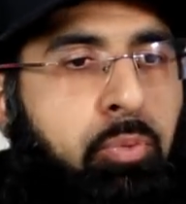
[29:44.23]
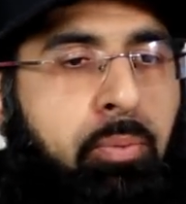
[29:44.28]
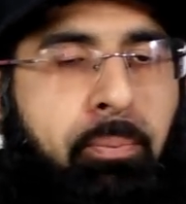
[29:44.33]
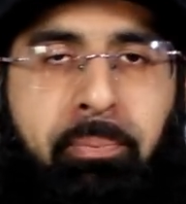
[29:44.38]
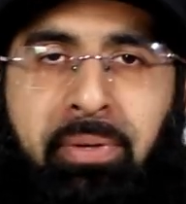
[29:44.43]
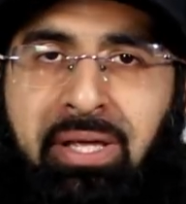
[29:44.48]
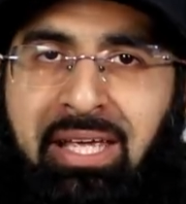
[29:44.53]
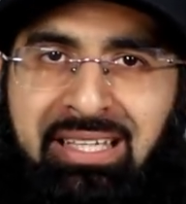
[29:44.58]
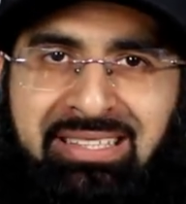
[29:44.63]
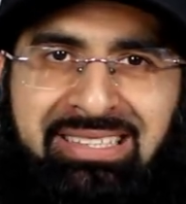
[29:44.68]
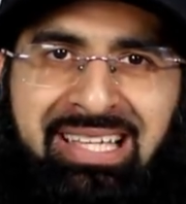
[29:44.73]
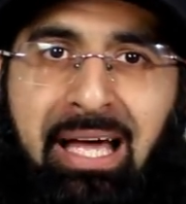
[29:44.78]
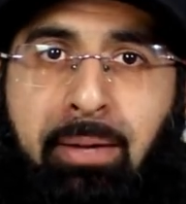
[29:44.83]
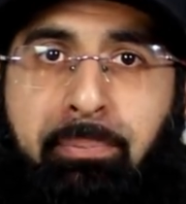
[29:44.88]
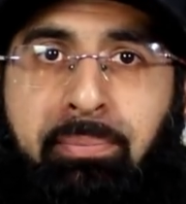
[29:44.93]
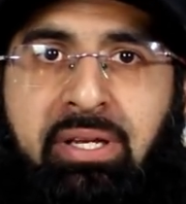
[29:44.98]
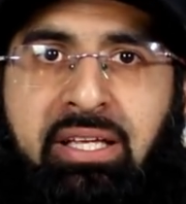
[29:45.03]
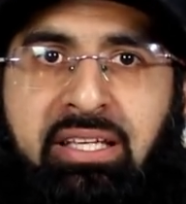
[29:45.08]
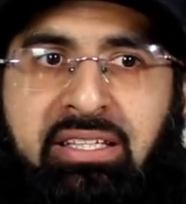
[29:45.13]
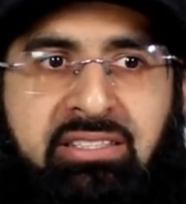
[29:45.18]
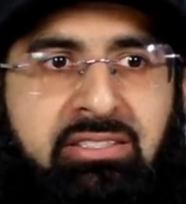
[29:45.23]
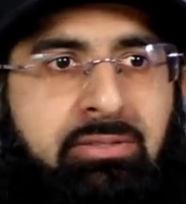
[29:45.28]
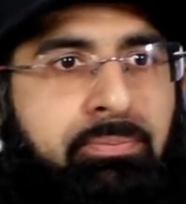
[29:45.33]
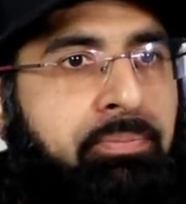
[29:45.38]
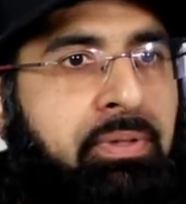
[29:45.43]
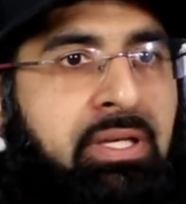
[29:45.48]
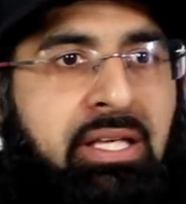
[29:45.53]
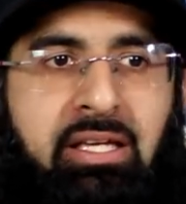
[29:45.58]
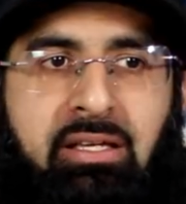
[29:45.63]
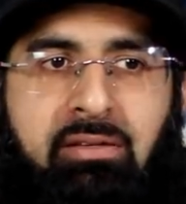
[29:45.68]
be it tablets
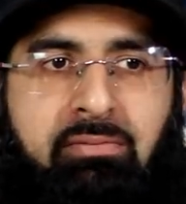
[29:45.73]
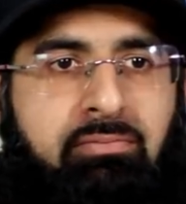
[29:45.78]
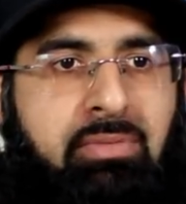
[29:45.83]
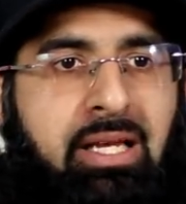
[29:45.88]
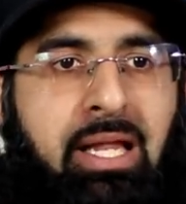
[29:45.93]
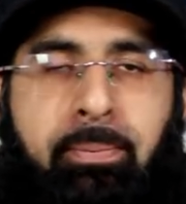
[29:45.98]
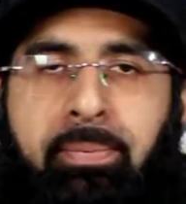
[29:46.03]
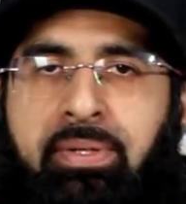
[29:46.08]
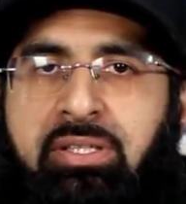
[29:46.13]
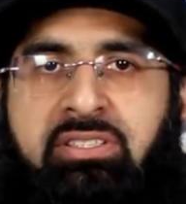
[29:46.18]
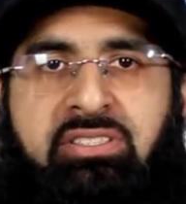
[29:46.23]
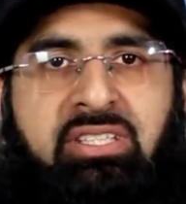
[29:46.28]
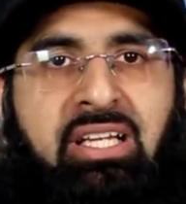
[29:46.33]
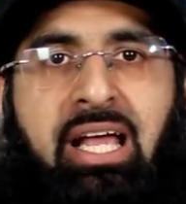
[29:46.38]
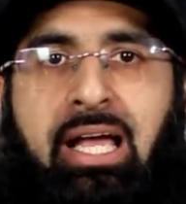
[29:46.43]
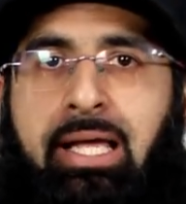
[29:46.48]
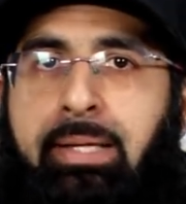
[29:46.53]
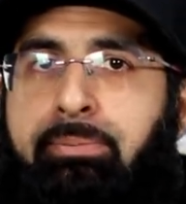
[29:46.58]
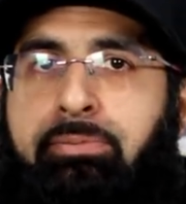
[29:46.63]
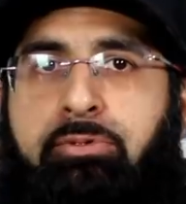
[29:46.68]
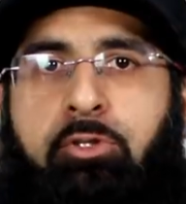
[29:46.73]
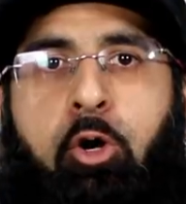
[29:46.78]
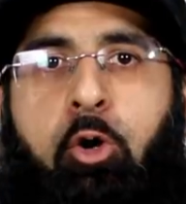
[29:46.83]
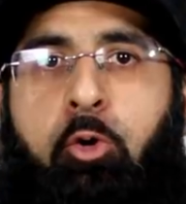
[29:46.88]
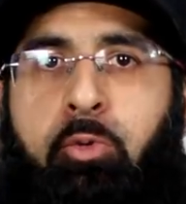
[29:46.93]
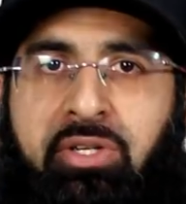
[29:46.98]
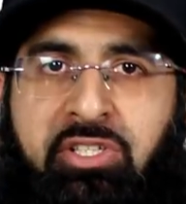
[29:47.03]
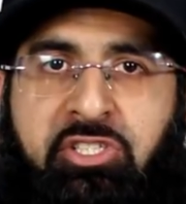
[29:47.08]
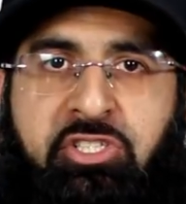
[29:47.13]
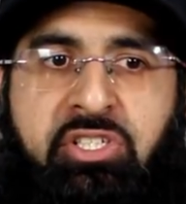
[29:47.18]
be it lemons limes
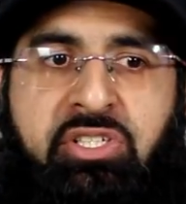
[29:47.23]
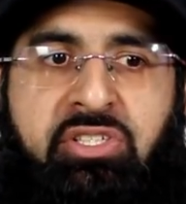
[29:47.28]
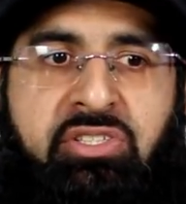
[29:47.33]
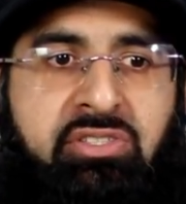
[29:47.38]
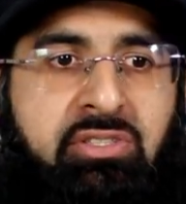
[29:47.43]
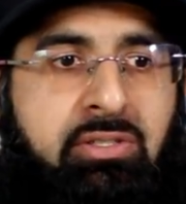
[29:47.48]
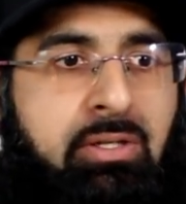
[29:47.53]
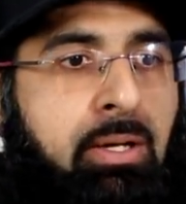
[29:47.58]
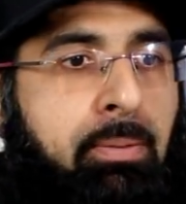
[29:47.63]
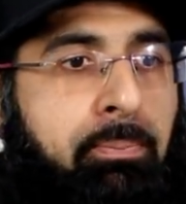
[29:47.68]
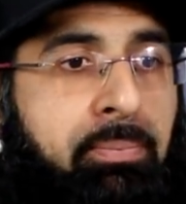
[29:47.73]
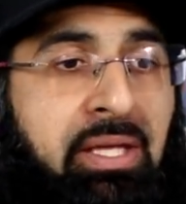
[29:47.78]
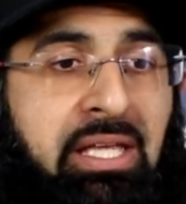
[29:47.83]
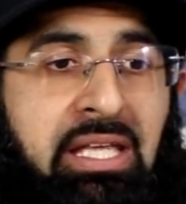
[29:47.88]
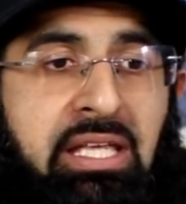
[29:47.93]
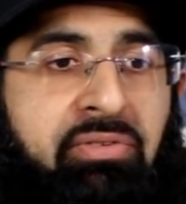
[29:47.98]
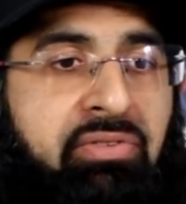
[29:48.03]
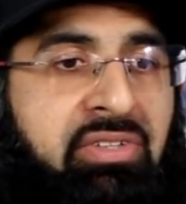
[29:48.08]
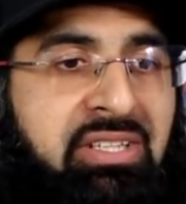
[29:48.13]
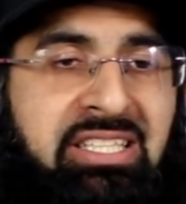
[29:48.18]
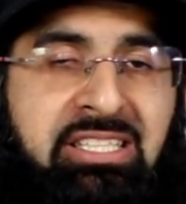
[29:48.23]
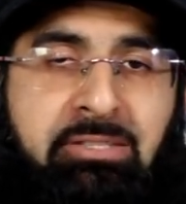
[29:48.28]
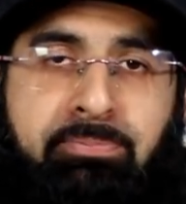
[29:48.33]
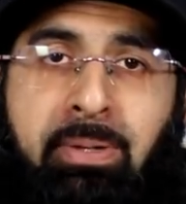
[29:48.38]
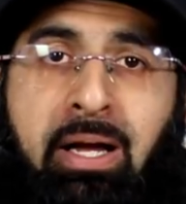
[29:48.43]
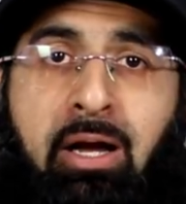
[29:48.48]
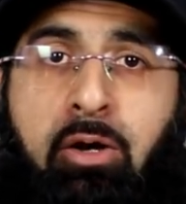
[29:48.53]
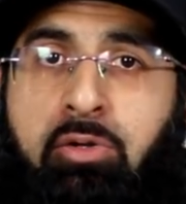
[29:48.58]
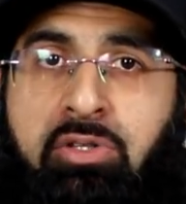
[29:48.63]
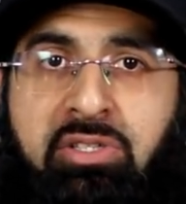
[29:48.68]
oranges be even these
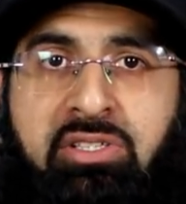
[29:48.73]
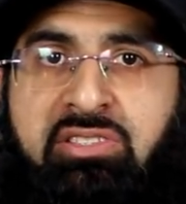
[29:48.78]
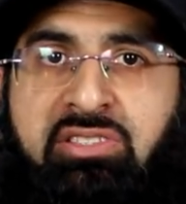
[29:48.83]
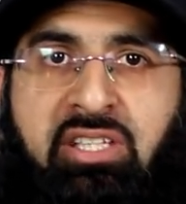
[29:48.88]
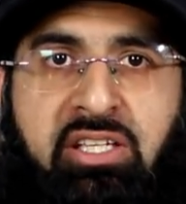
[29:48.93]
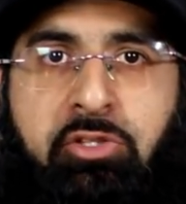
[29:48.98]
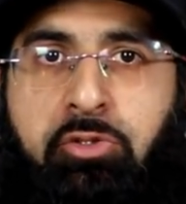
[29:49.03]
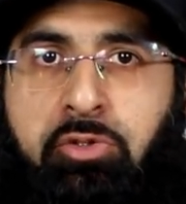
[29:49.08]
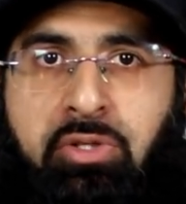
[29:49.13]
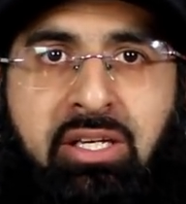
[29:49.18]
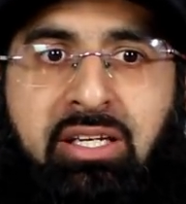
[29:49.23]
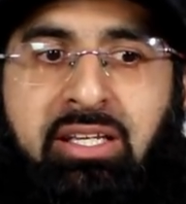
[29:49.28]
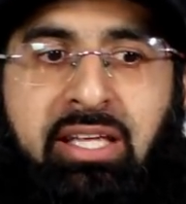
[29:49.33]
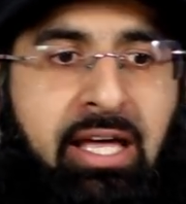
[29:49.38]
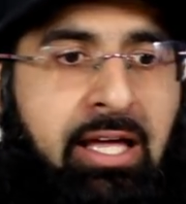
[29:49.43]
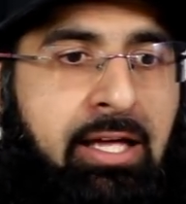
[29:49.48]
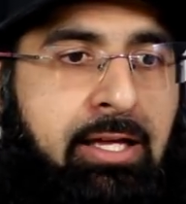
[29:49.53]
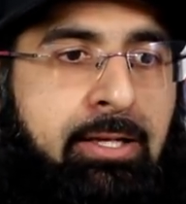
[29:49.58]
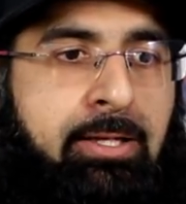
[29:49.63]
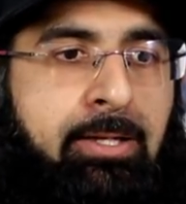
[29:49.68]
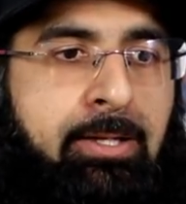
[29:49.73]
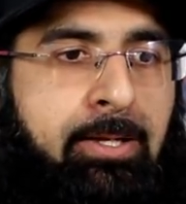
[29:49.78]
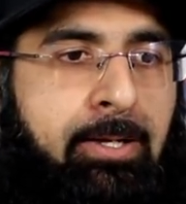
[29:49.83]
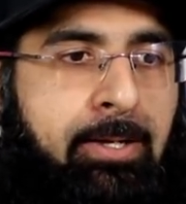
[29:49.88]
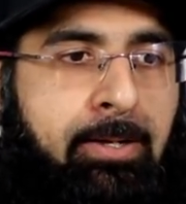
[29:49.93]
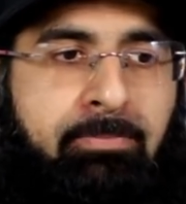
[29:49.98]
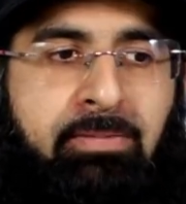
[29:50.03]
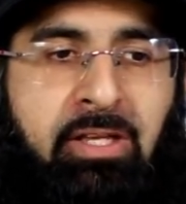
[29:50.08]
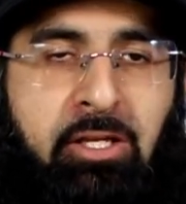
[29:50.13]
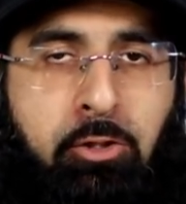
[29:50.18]
powders that you can get
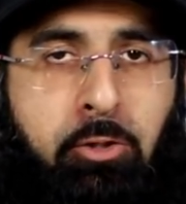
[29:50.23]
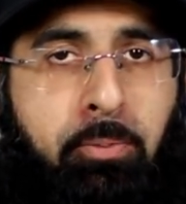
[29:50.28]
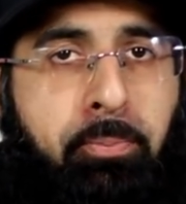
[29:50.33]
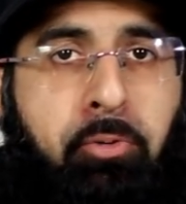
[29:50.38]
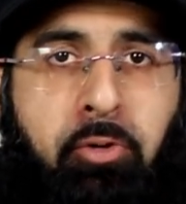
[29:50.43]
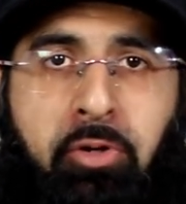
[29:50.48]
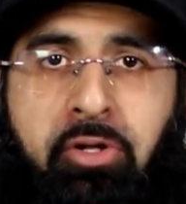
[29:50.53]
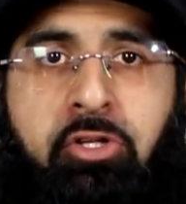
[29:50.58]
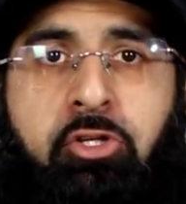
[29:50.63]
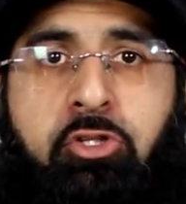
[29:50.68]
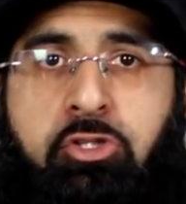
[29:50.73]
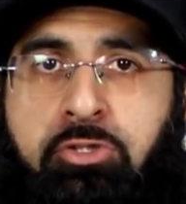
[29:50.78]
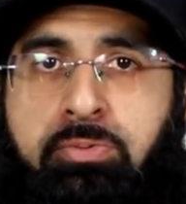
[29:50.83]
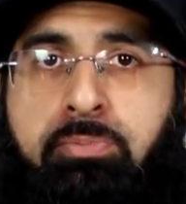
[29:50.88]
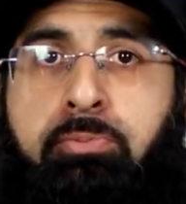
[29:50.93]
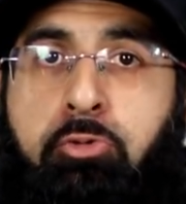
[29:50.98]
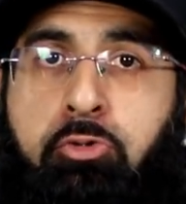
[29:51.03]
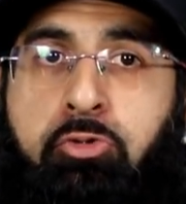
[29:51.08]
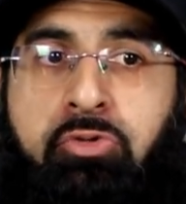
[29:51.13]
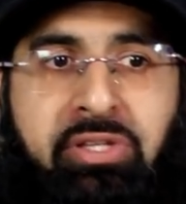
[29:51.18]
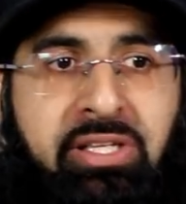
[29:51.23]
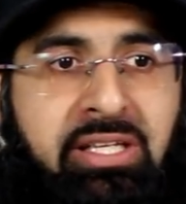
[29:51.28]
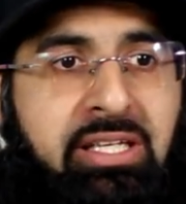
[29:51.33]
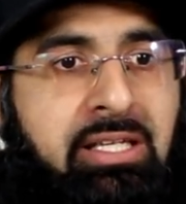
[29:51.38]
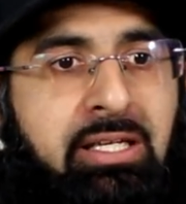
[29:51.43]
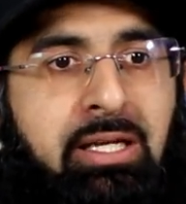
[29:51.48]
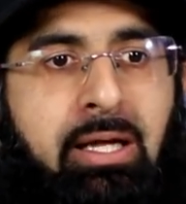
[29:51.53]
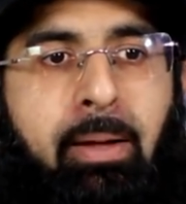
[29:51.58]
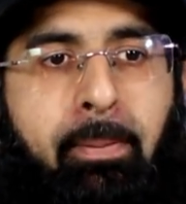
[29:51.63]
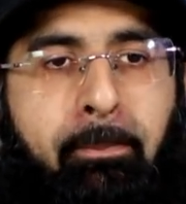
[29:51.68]
and um, that you can put in your
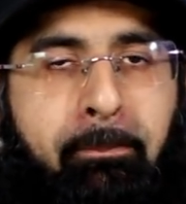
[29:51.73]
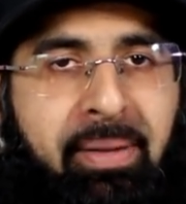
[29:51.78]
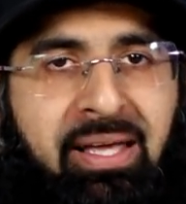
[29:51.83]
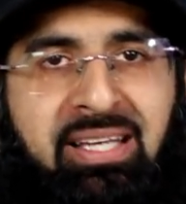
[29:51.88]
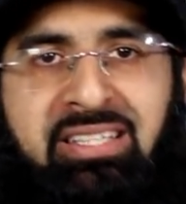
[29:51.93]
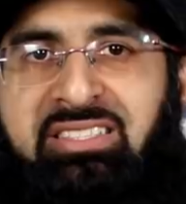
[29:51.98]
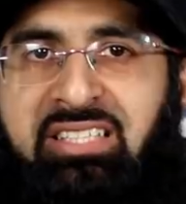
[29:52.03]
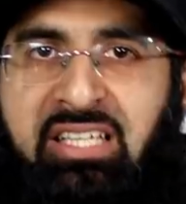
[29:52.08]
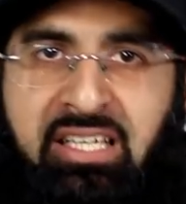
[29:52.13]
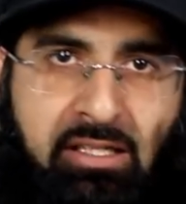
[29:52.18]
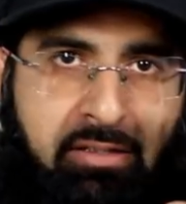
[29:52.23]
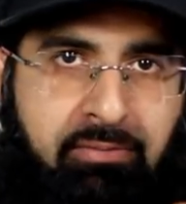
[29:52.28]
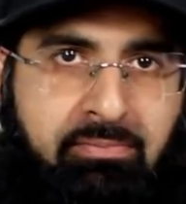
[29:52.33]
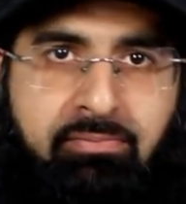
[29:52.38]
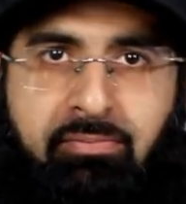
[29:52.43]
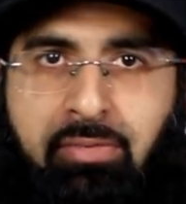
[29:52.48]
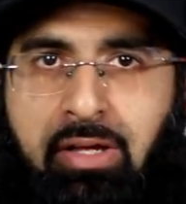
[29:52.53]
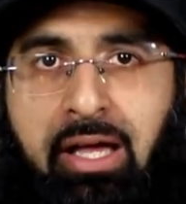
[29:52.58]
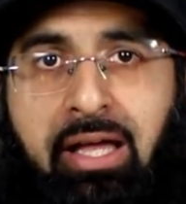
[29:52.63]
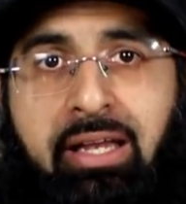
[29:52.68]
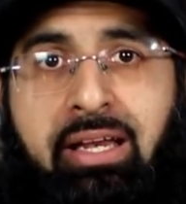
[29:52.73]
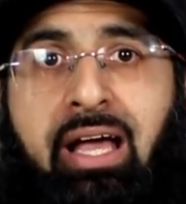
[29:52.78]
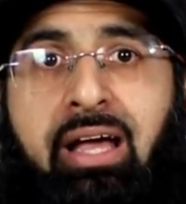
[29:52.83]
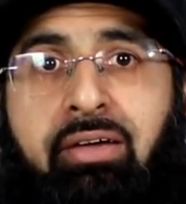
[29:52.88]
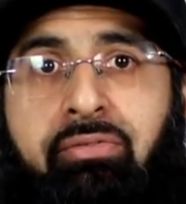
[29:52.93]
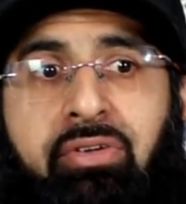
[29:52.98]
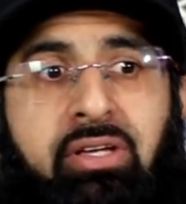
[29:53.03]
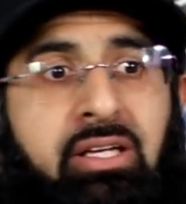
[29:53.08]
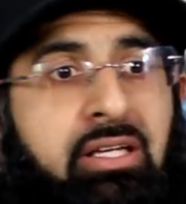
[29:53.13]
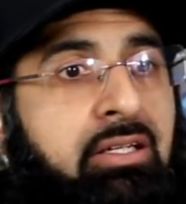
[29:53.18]
smoothie mix it and
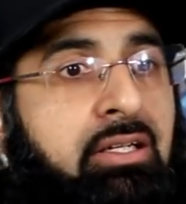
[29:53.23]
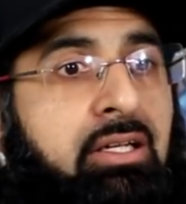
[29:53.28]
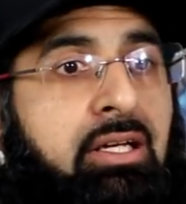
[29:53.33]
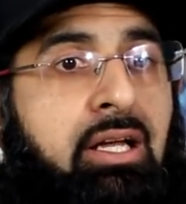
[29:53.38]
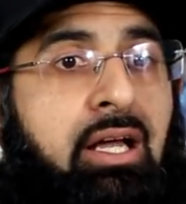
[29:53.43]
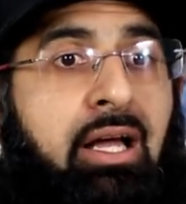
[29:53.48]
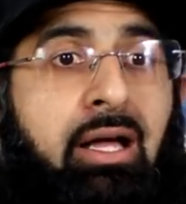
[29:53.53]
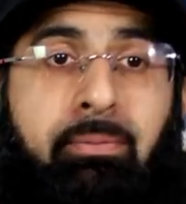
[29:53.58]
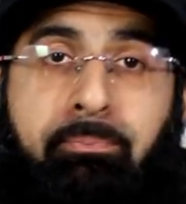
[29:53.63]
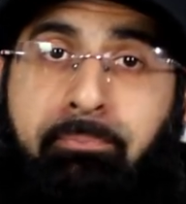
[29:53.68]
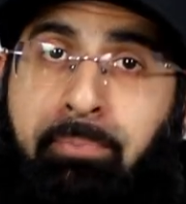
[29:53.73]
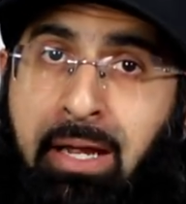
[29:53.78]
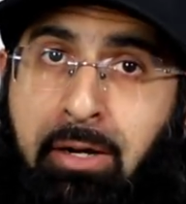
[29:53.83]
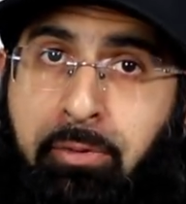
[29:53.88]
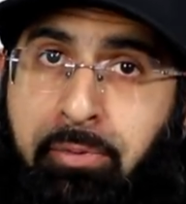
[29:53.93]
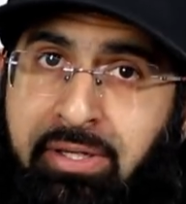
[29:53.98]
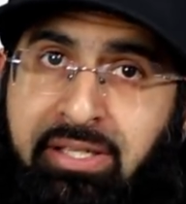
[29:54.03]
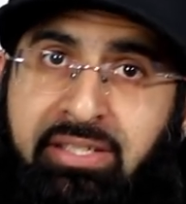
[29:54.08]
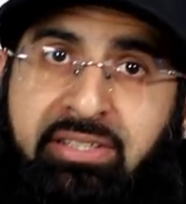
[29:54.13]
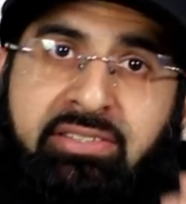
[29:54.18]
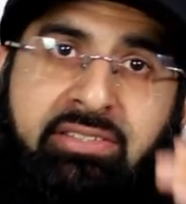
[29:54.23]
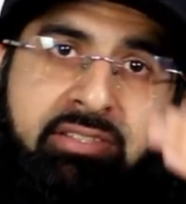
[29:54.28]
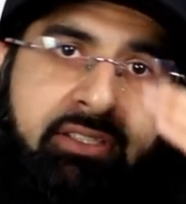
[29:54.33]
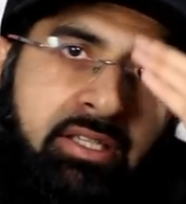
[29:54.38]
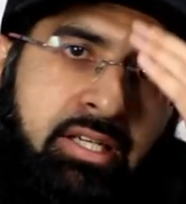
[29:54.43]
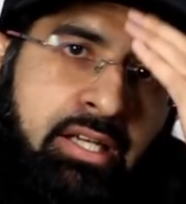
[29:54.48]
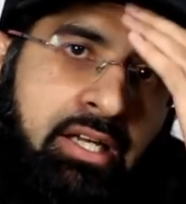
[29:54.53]
have it uh, berries